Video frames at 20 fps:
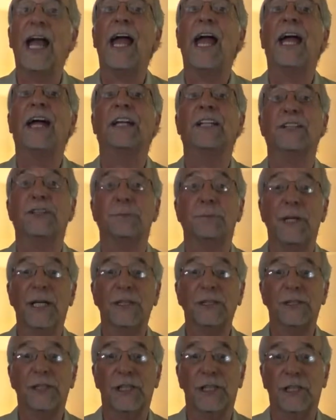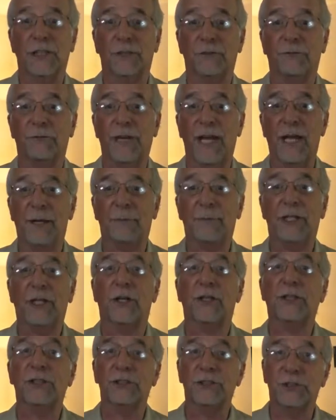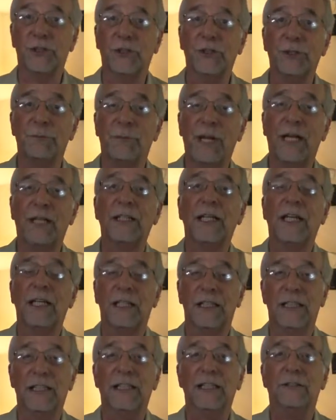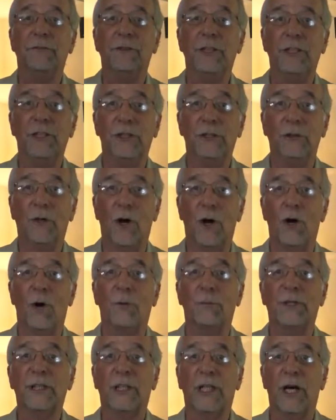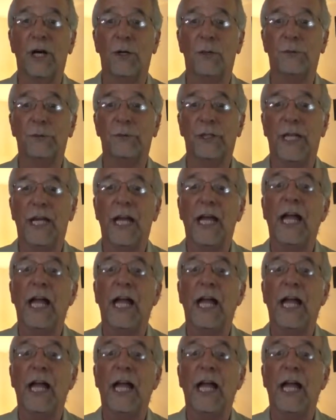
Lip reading: and especially your family are concerned about leaving you home alone